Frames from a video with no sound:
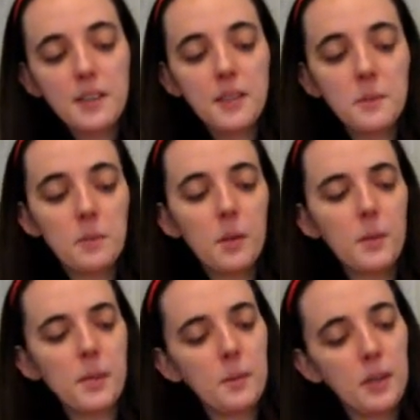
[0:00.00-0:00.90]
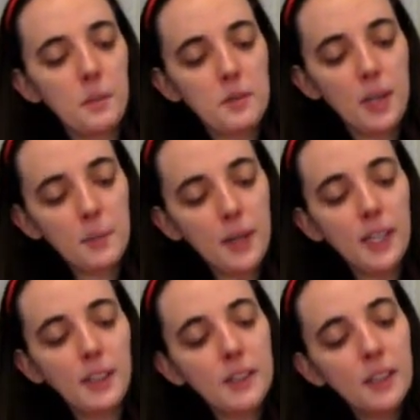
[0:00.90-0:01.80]
It seems to work better with the dried
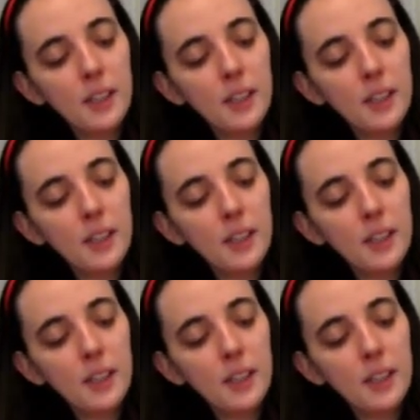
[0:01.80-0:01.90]
paint.